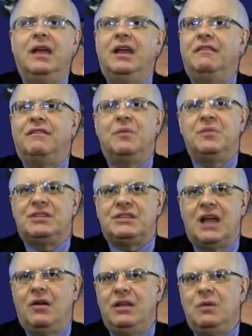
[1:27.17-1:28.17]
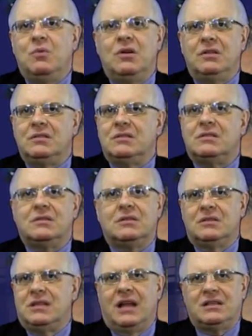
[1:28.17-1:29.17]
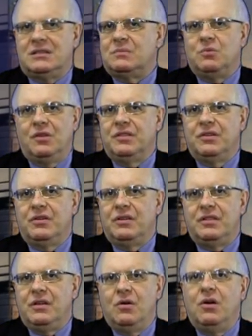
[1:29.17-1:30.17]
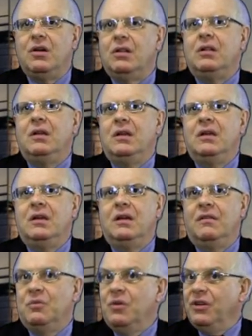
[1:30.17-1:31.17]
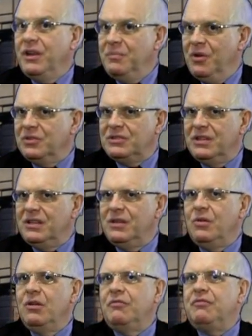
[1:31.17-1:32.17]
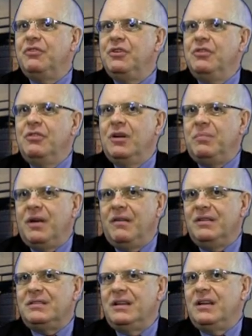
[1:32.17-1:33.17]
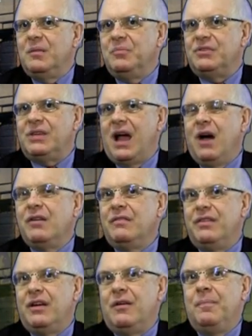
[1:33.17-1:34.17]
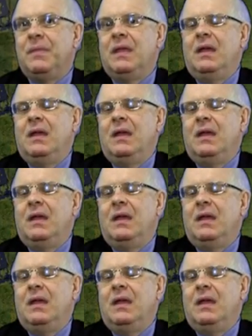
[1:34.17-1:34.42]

and from the Saudi ones, because that's 1/3 of the oil of the world, and most of the oil for Europe obviously comes out of there,